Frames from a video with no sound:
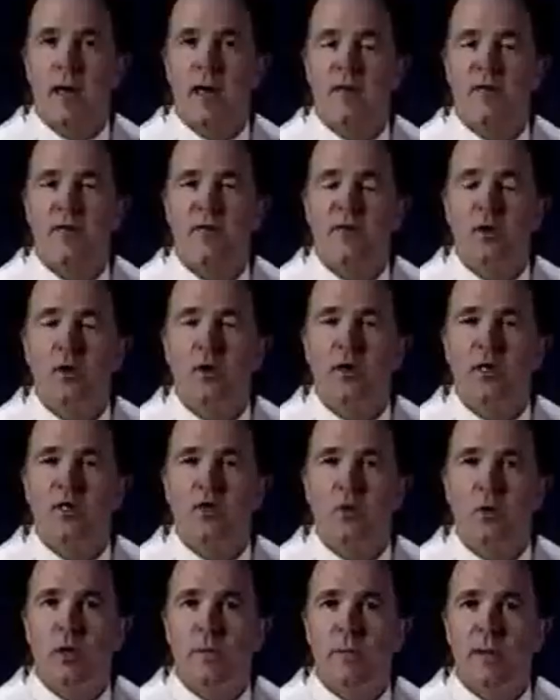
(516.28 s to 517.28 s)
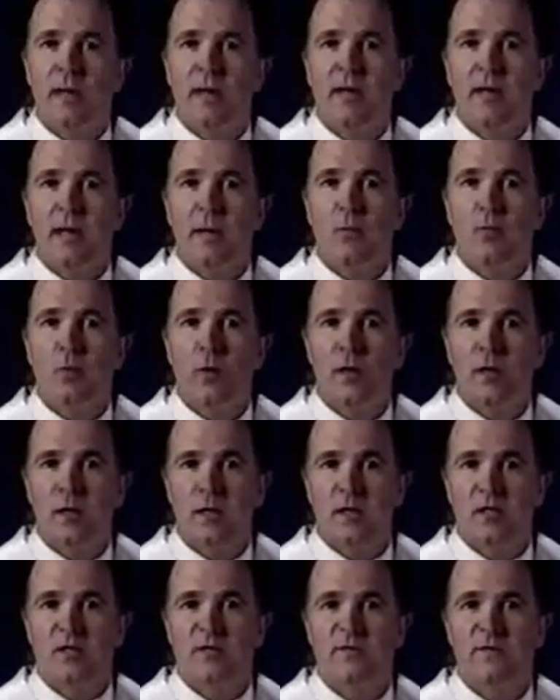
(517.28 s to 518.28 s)
In the 30s, when a man named
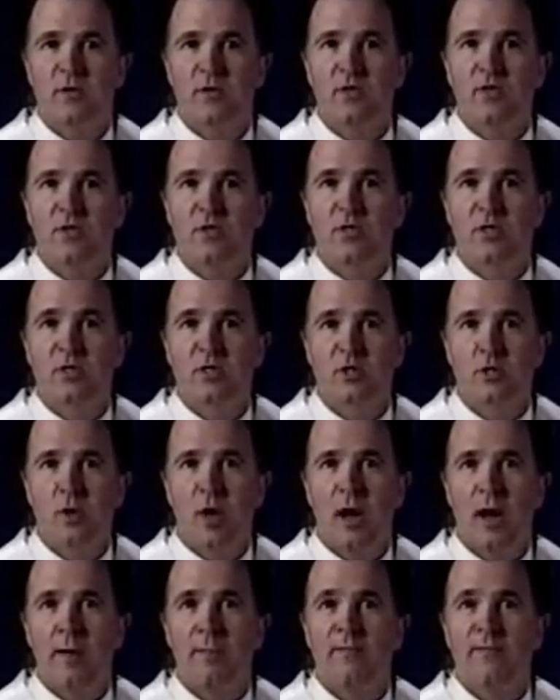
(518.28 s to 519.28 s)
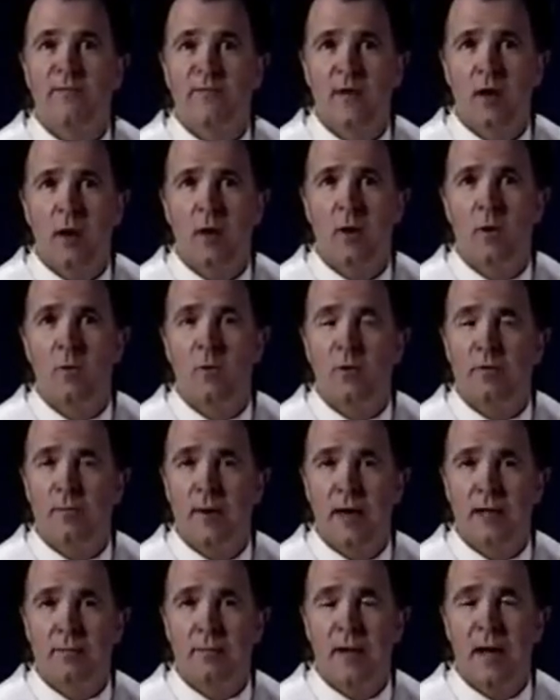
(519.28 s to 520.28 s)
Reynolds first described flow with
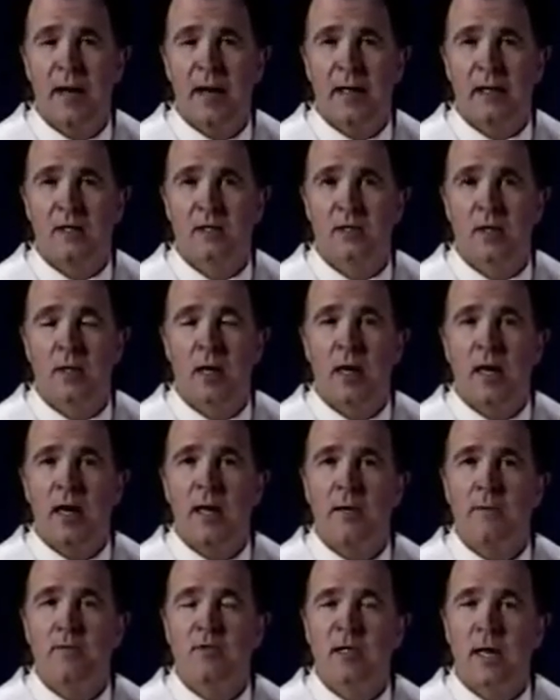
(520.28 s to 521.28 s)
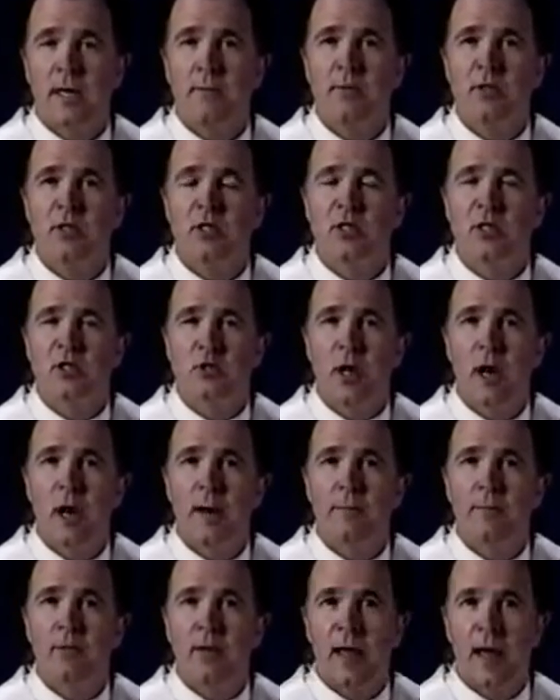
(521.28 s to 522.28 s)
mathematics, he was able to
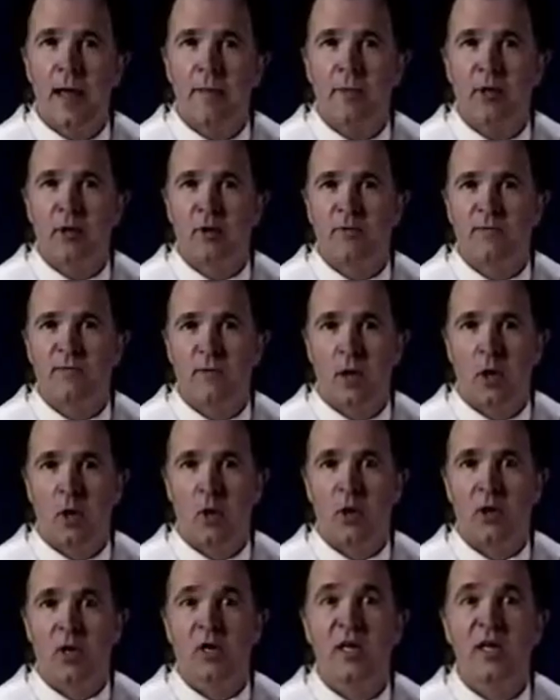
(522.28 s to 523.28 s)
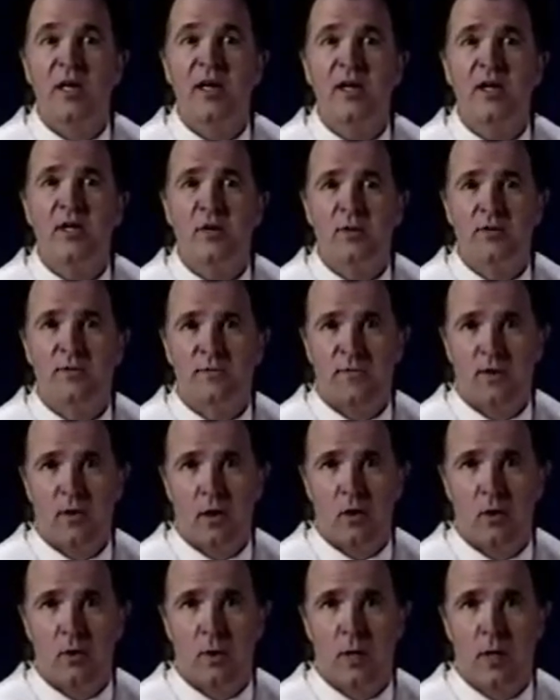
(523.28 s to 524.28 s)
describe laminar flow or linear
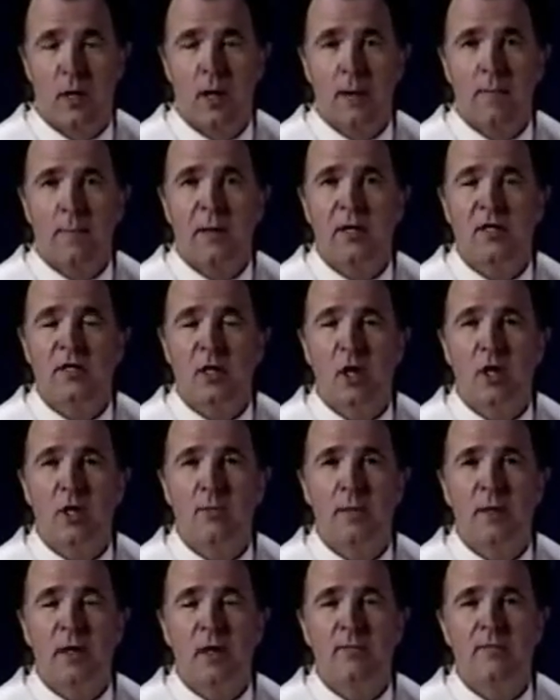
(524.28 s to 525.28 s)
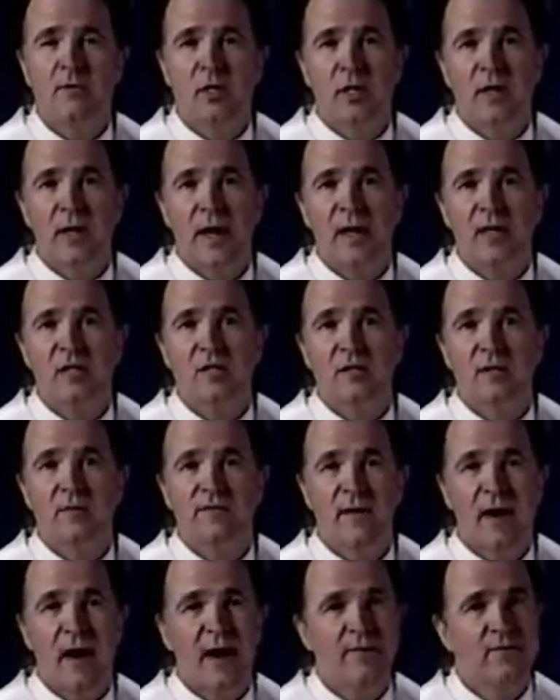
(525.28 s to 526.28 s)
flow. But it's only been over the last
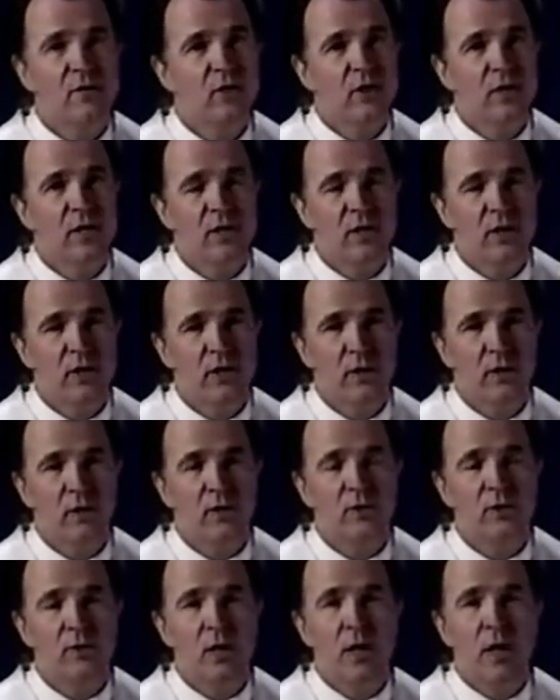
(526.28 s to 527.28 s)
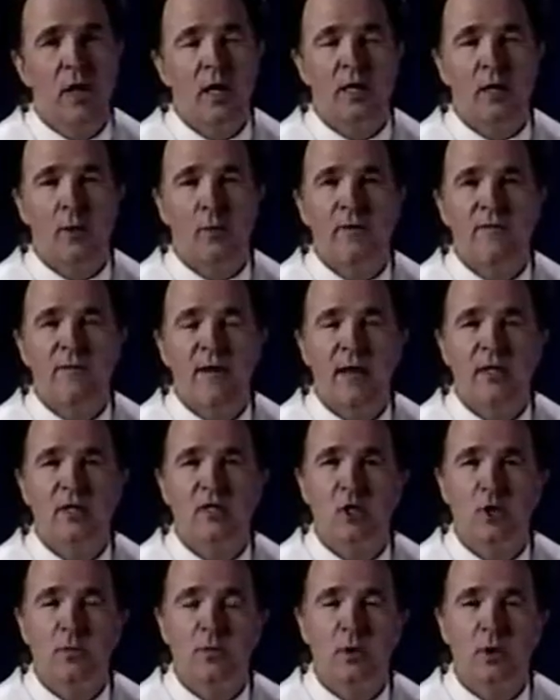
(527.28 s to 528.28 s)
5 to 10 years that we've had
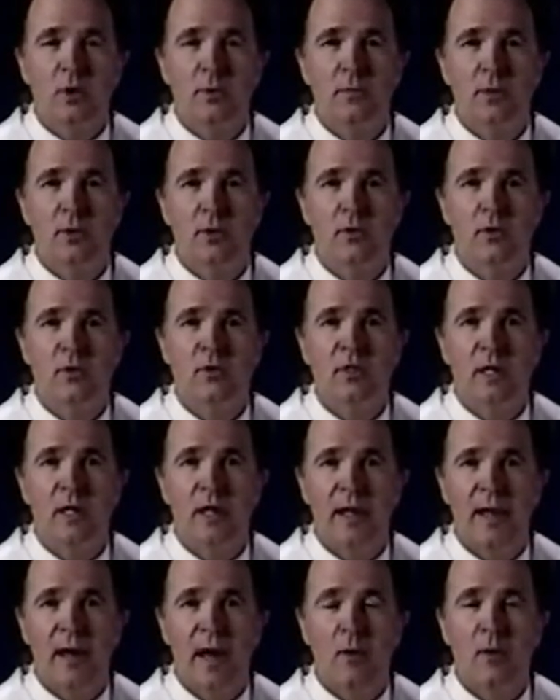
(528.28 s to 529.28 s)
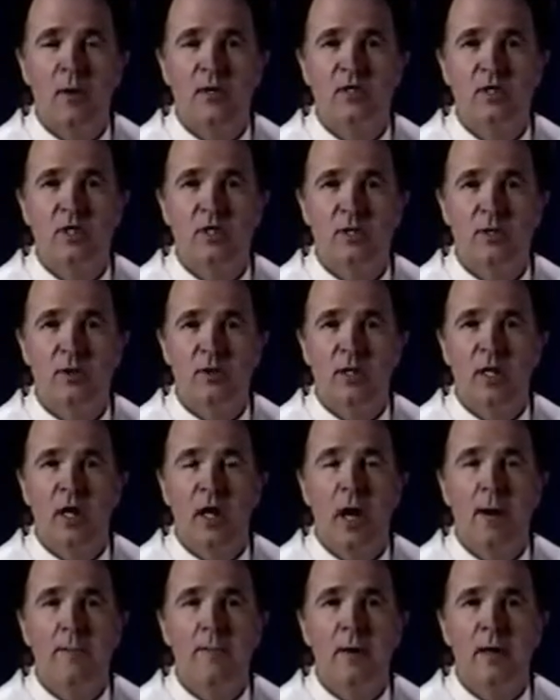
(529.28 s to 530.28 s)
supercomputers that allow us to do the
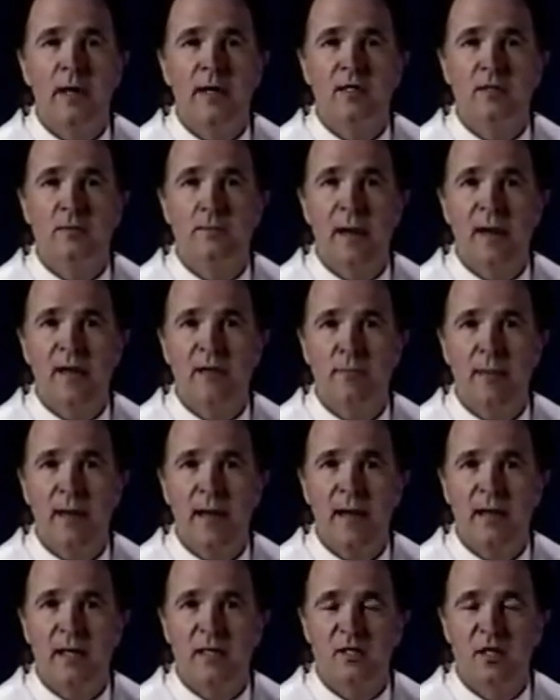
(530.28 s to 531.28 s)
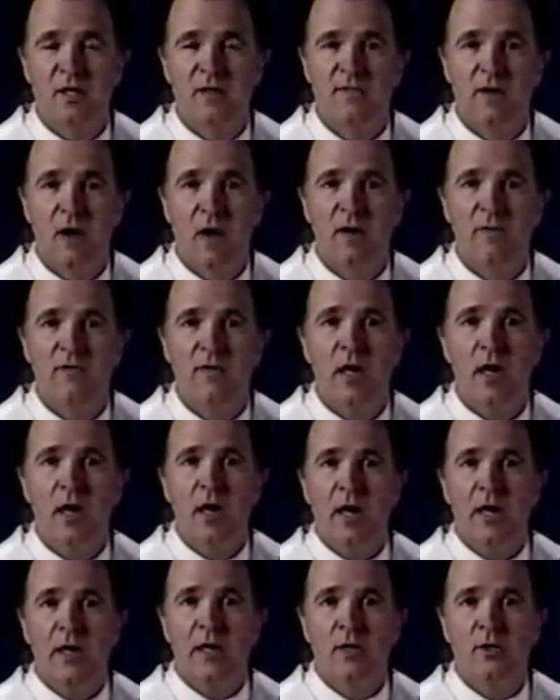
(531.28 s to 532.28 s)
complex mathematics involved
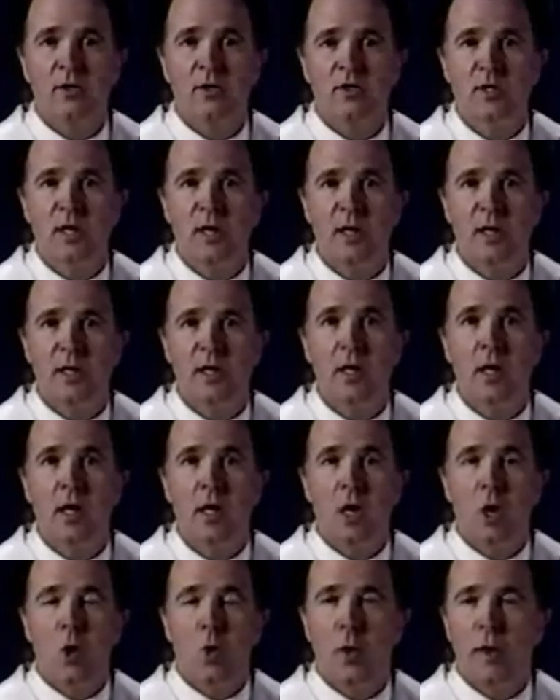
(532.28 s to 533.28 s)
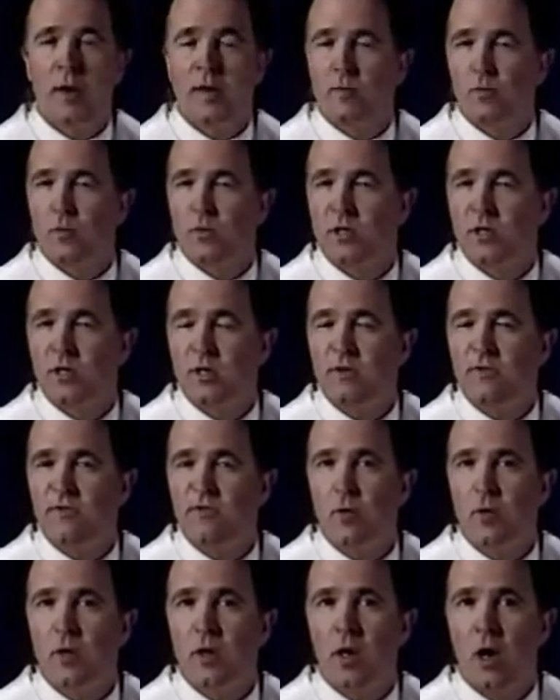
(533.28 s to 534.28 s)
in understanding what it was
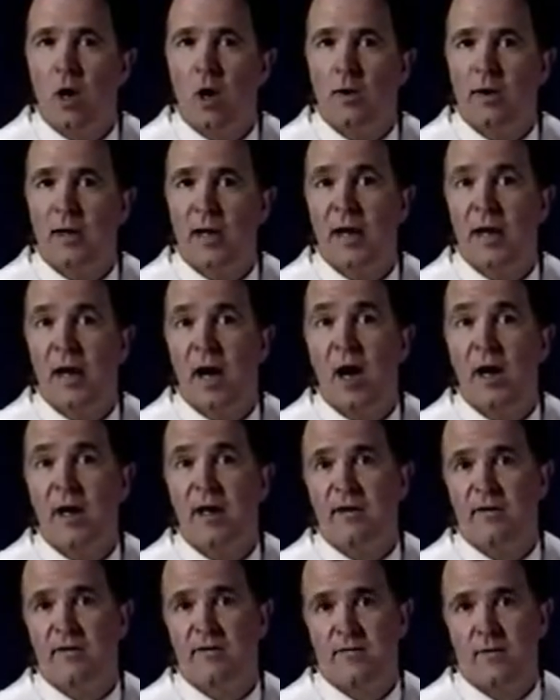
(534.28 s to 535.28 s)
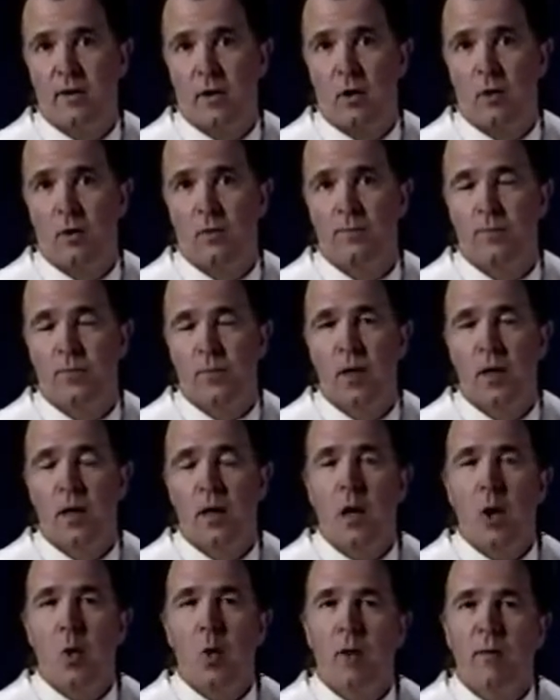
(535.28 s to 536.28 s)
heretofore called chaotic flow.
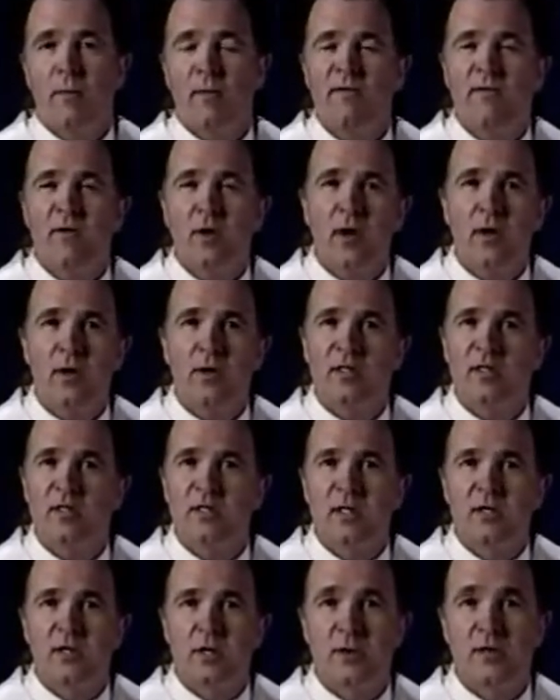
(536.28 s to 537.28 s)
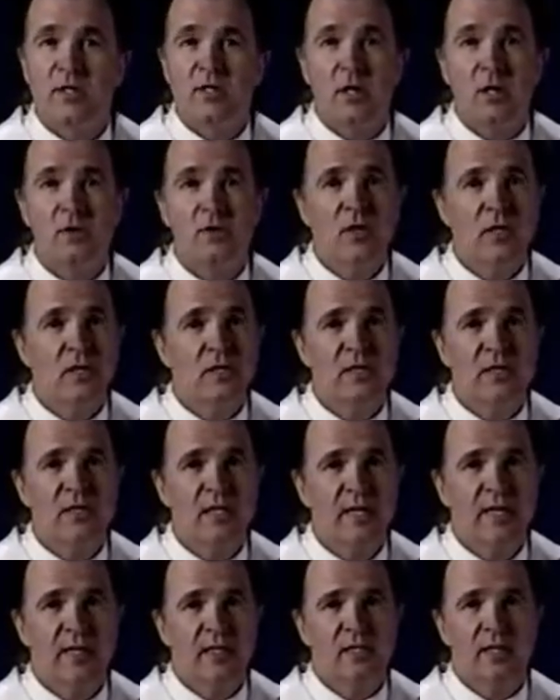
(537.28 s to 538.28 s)
What we've learned is that there is no such
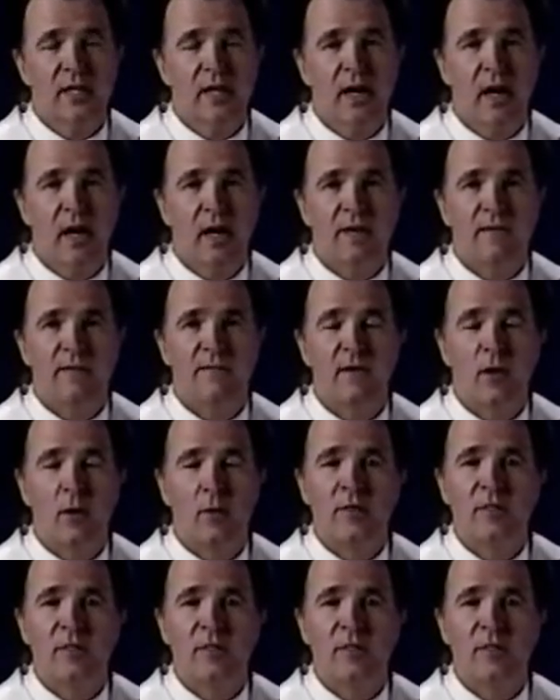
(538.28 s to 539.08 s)
thing as chaotic flow.